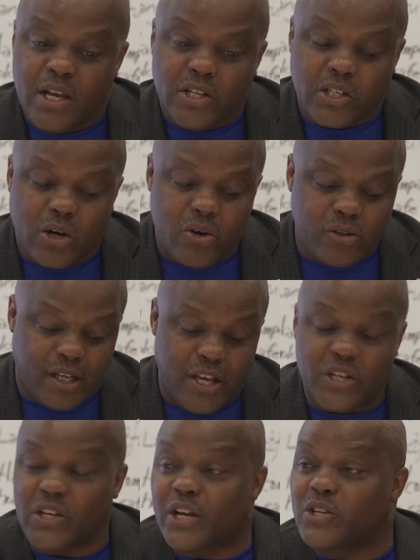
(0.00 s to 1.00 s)
So a
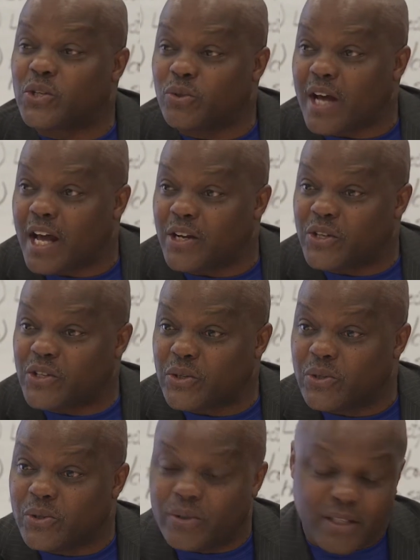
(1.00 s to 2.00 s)
shootout
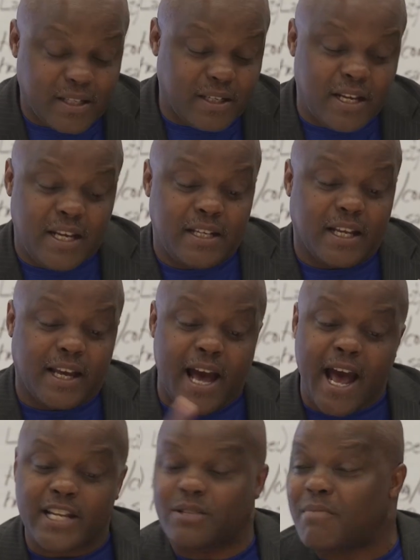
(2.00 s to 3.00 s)
ensued. The
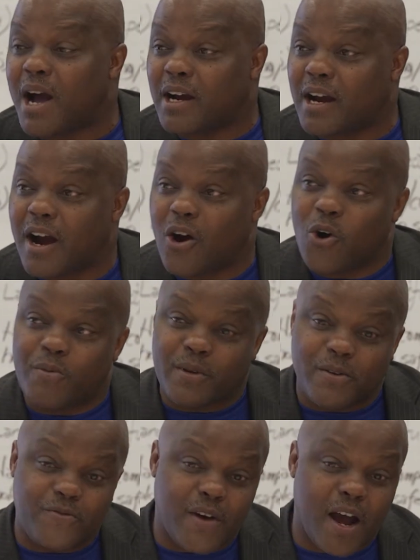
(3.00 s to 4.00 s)
guys in my car
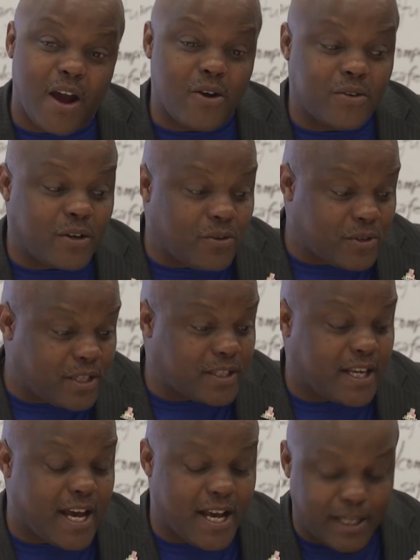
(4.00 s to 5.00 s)
opened up fire on this
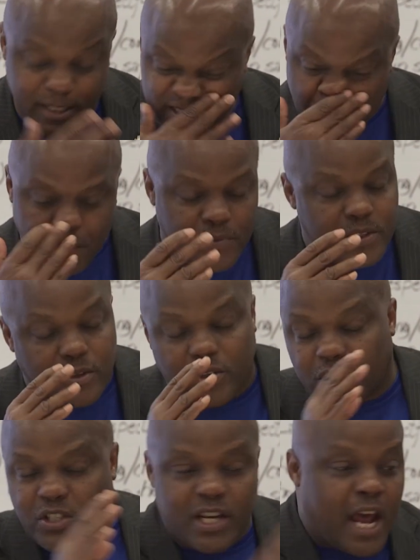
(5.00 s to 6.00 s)
guy. So
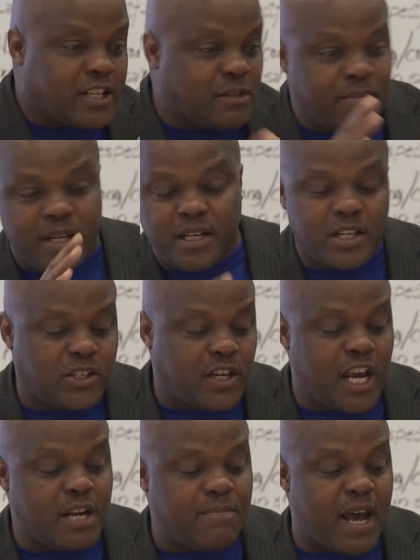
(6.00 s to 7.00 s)
the shots are being
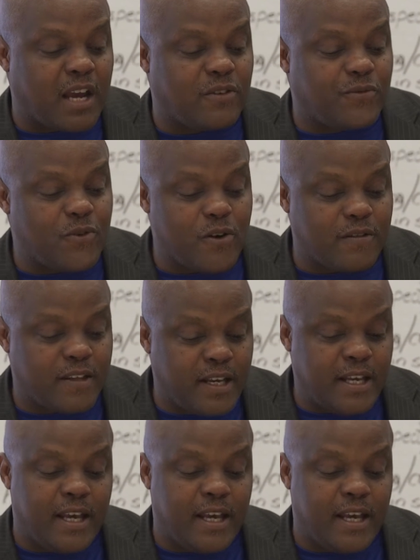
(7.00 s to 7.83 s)
exchanged back and forth.